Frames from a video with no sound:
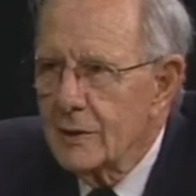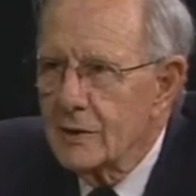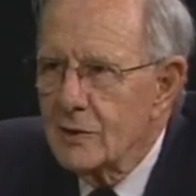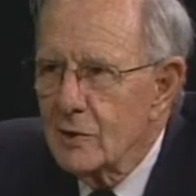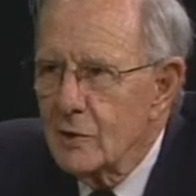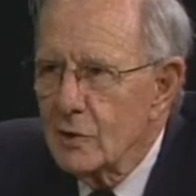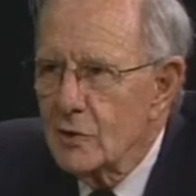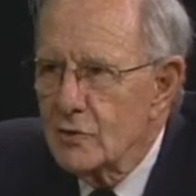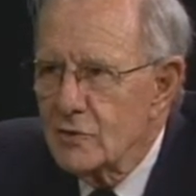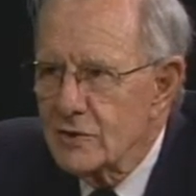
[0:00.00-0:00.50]

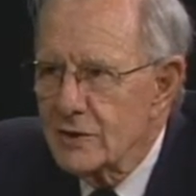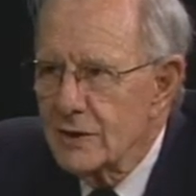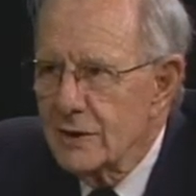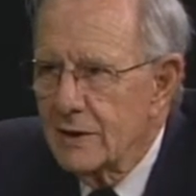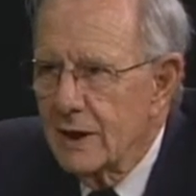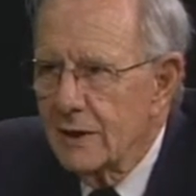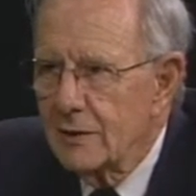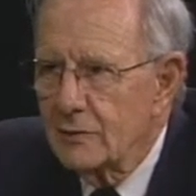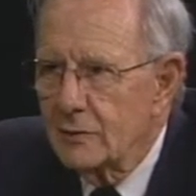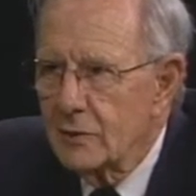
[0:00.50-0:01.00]

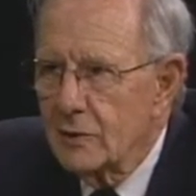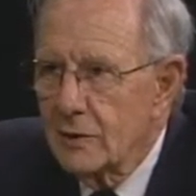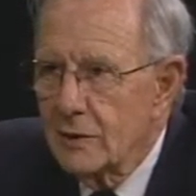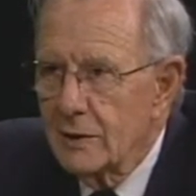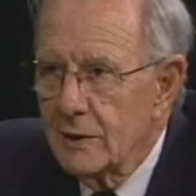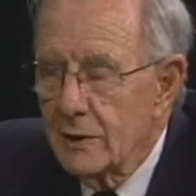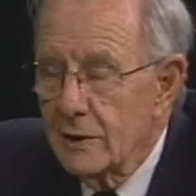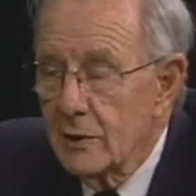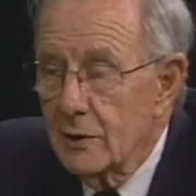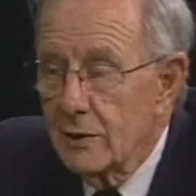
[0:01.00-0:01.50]
conclusion,
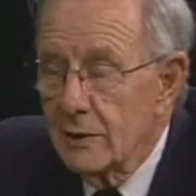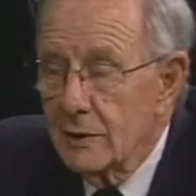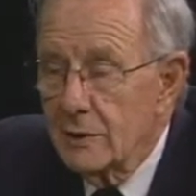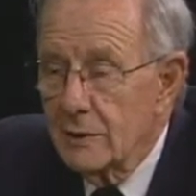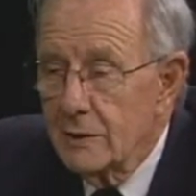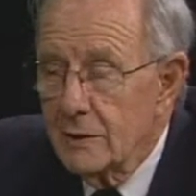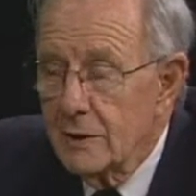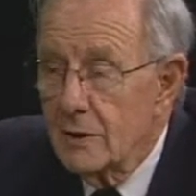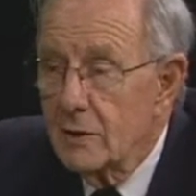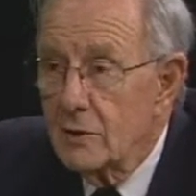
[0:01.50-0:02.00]
after a
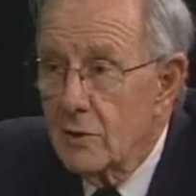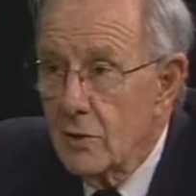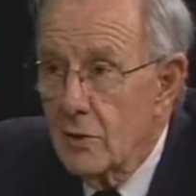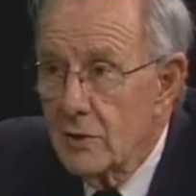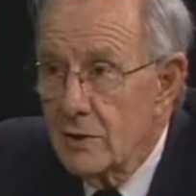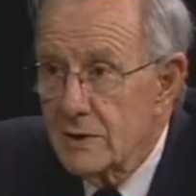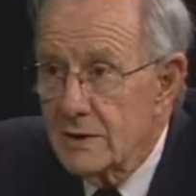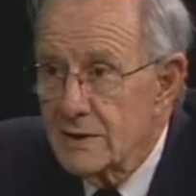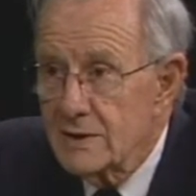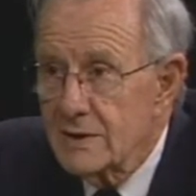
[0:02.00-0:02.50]

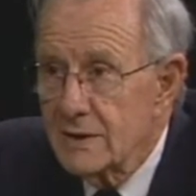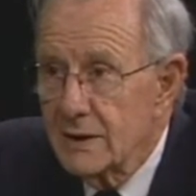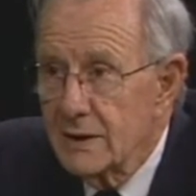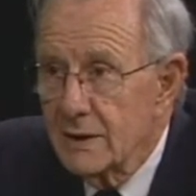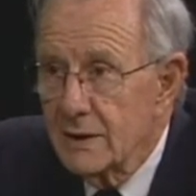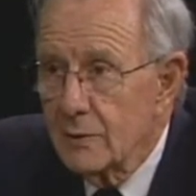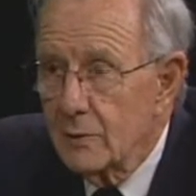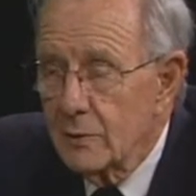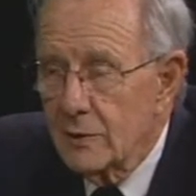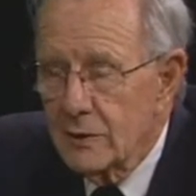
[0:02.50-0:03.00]
year-long
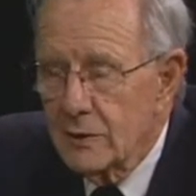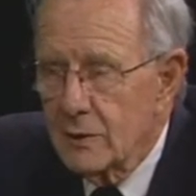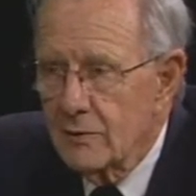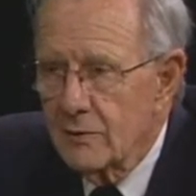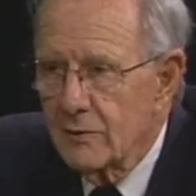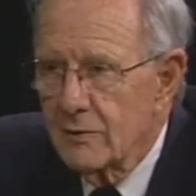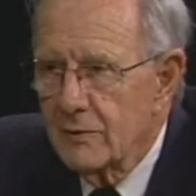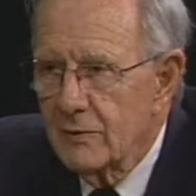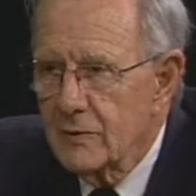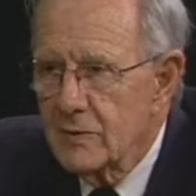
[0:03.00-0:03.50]
study with
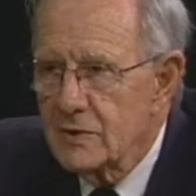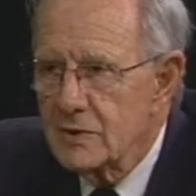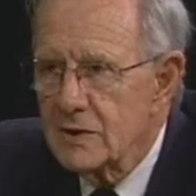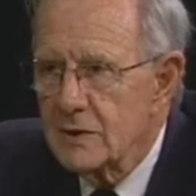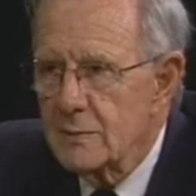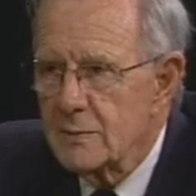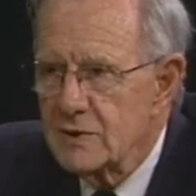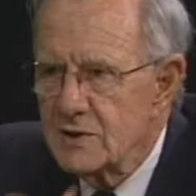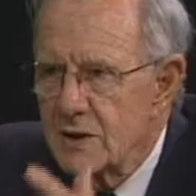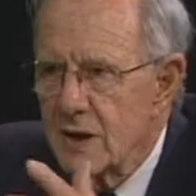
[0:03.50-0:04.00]
a
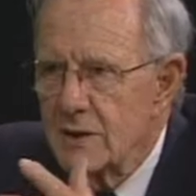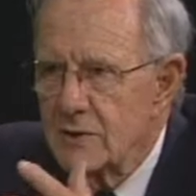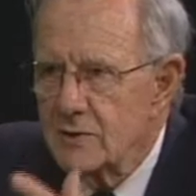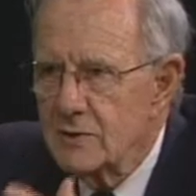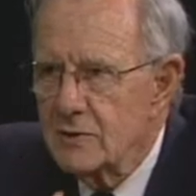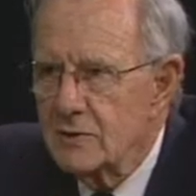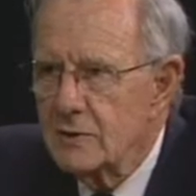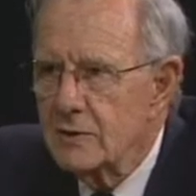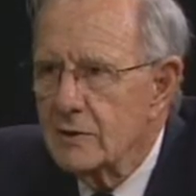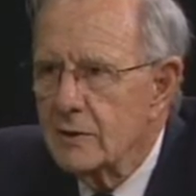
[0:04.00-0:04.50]

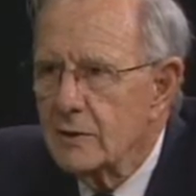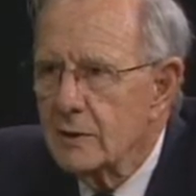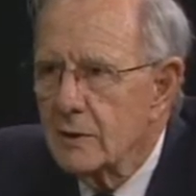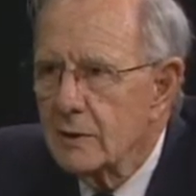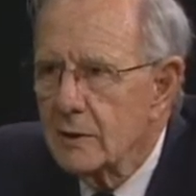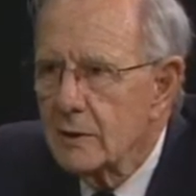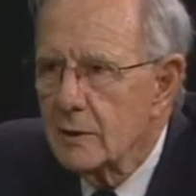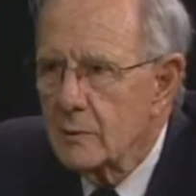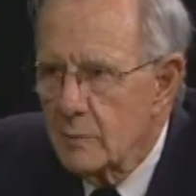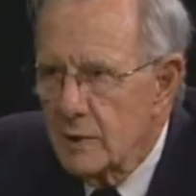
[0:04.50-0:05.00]
substantial co
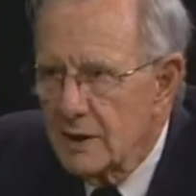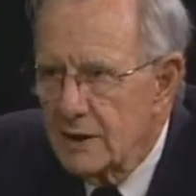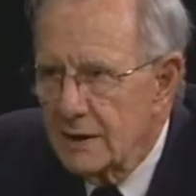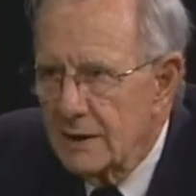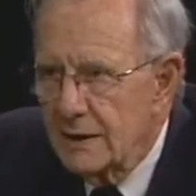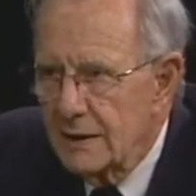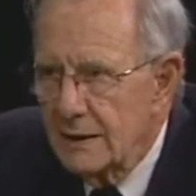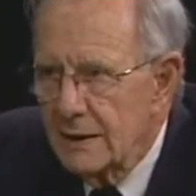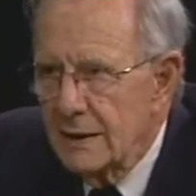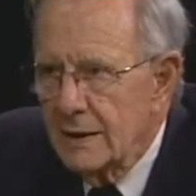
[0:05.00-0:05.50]

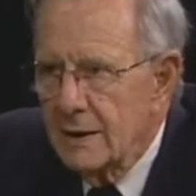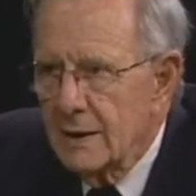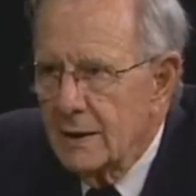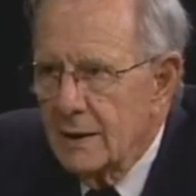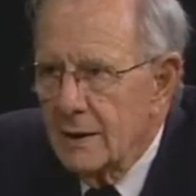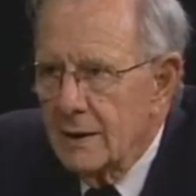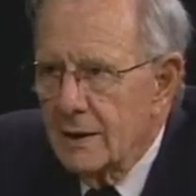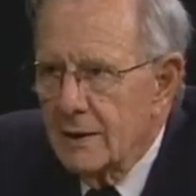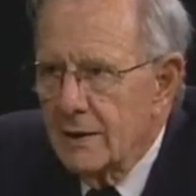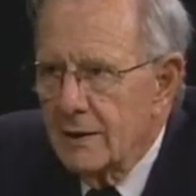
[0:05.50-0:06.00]
committee,
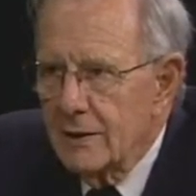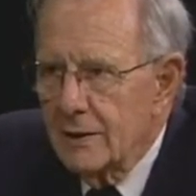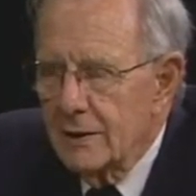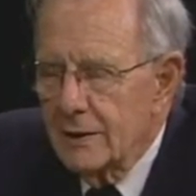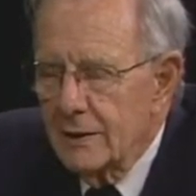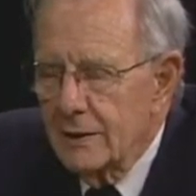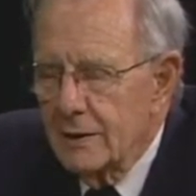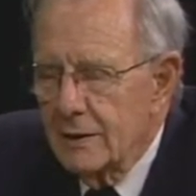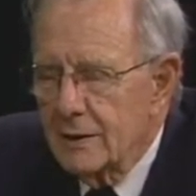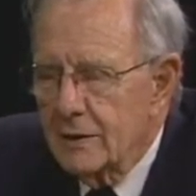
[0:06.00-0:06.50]

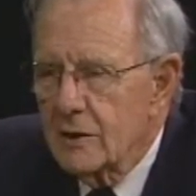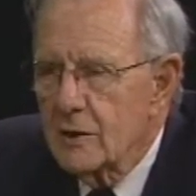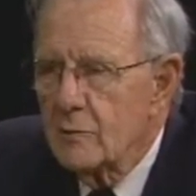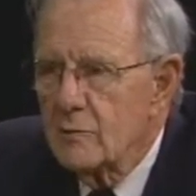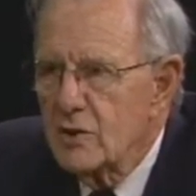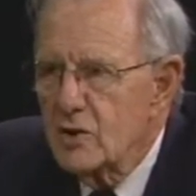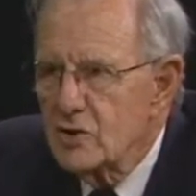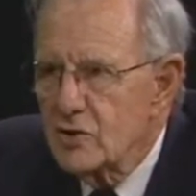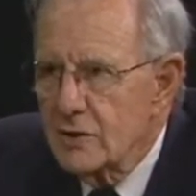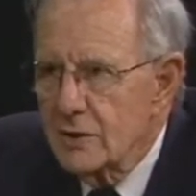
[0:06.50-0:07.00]
uh, a
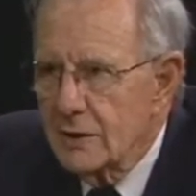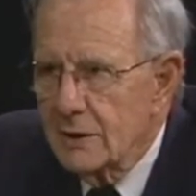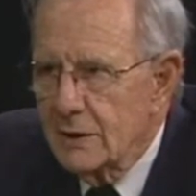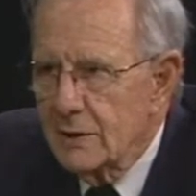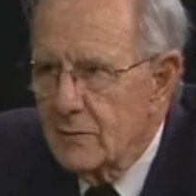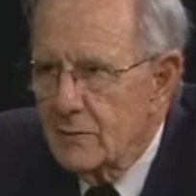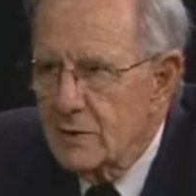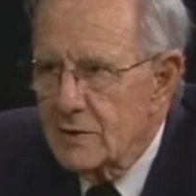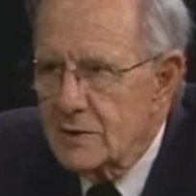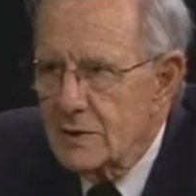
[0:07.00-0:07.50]
commission
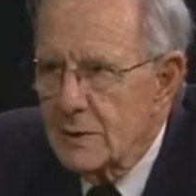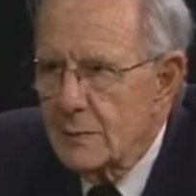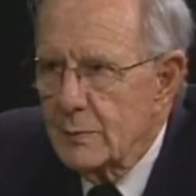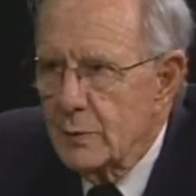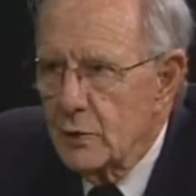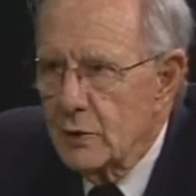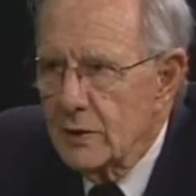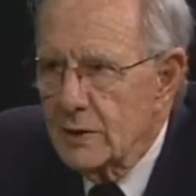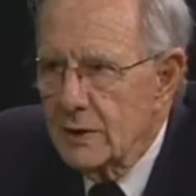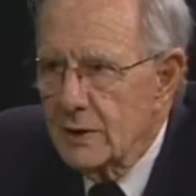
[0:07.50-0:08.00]
that was
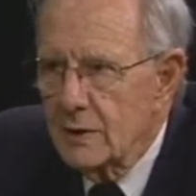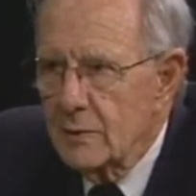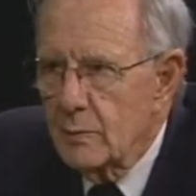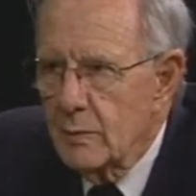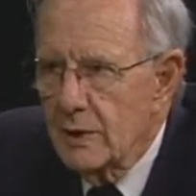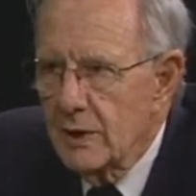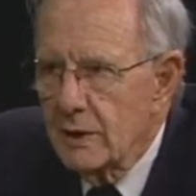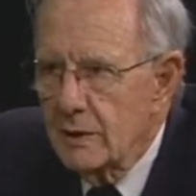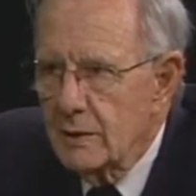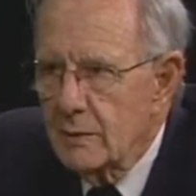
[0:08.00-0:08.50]
appointed
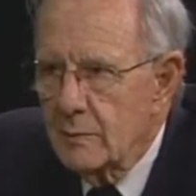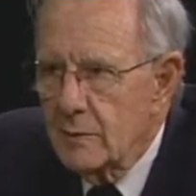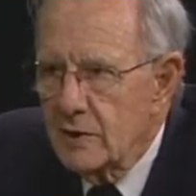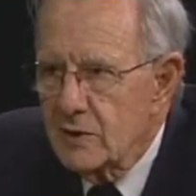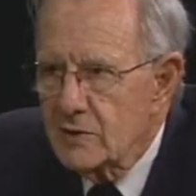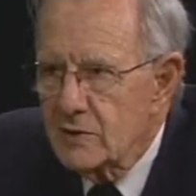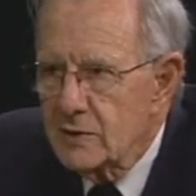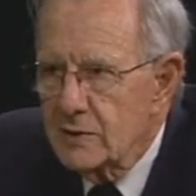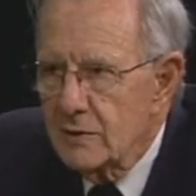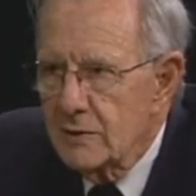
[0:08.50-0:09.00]
by the
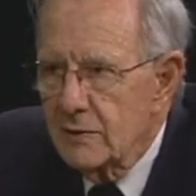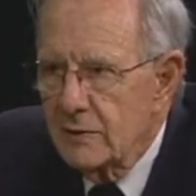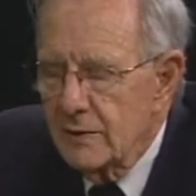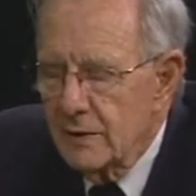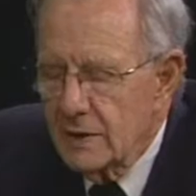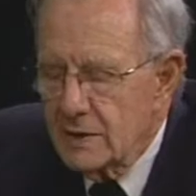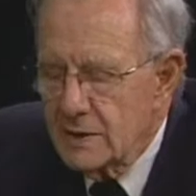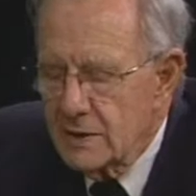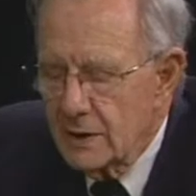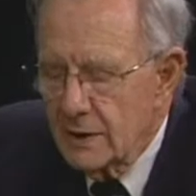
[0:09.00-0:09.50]
Ministry
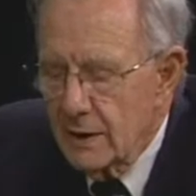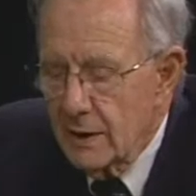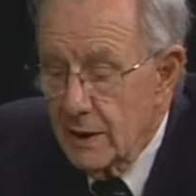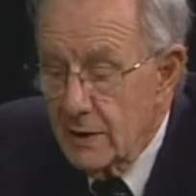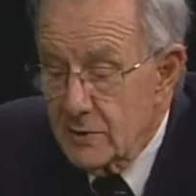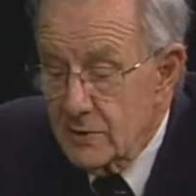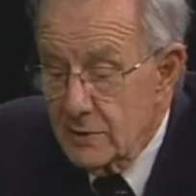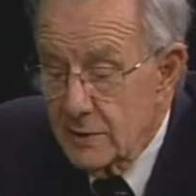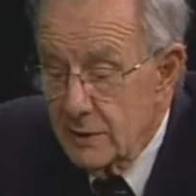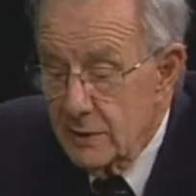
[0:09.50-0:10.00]
of
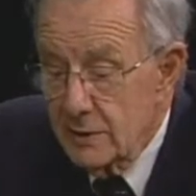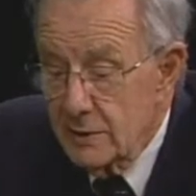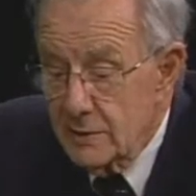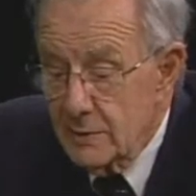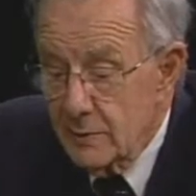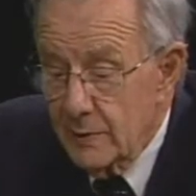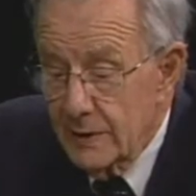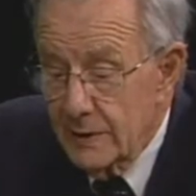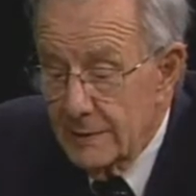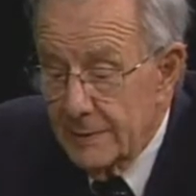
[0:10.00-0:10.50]
Education in
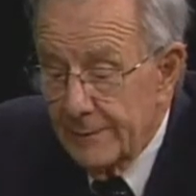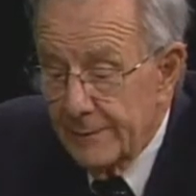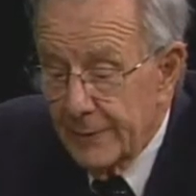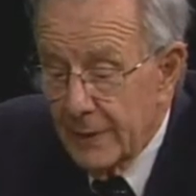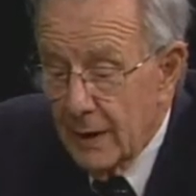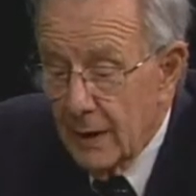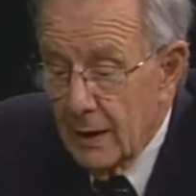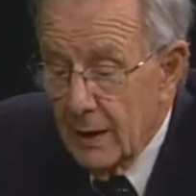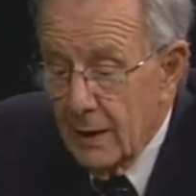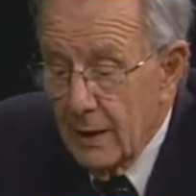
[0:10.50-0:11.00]
Sweden,
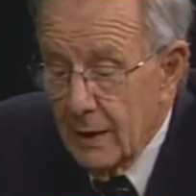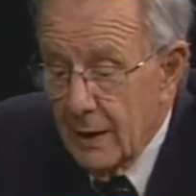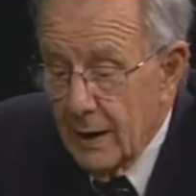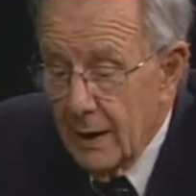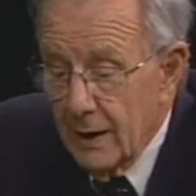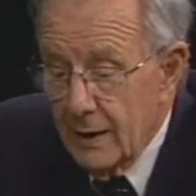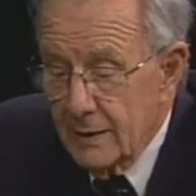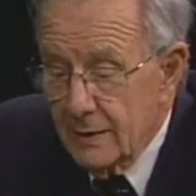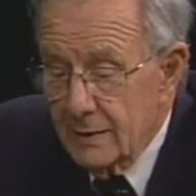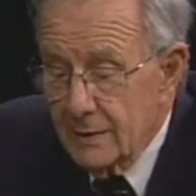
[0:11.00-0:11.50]

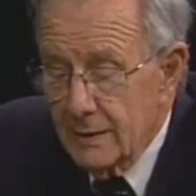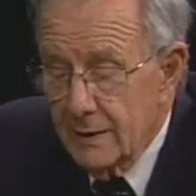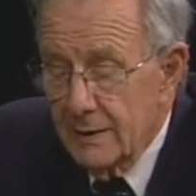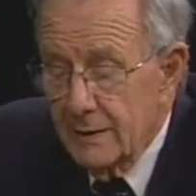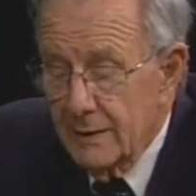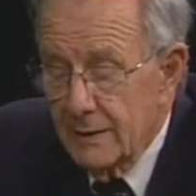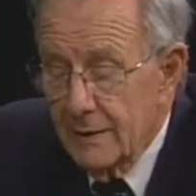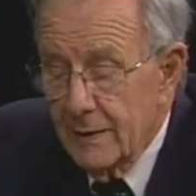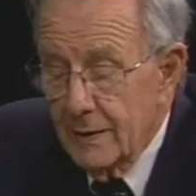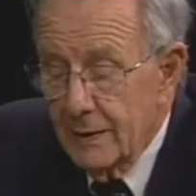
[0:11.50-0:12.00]
and
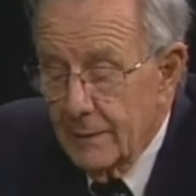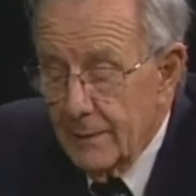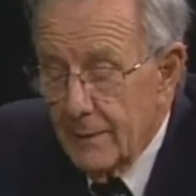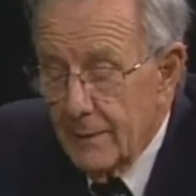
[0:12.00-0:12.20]
uh,